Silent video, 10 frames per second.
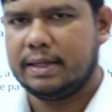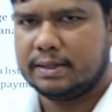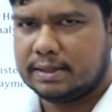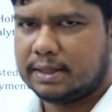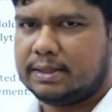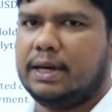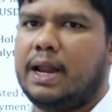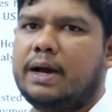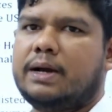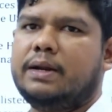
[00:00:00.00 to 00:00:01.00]
it's a Sri
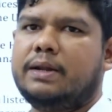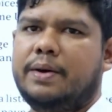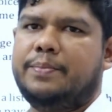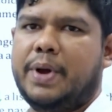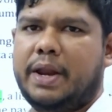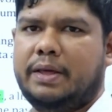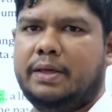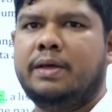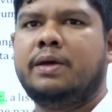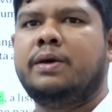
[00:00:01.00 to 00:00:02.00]
Lankan company
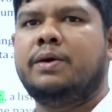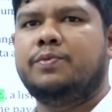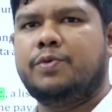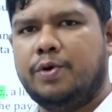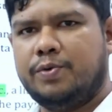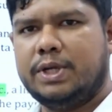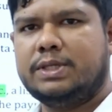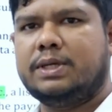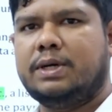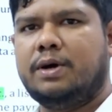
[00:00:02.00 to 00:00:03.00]
for
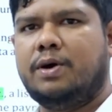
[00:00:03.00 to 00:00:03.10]
which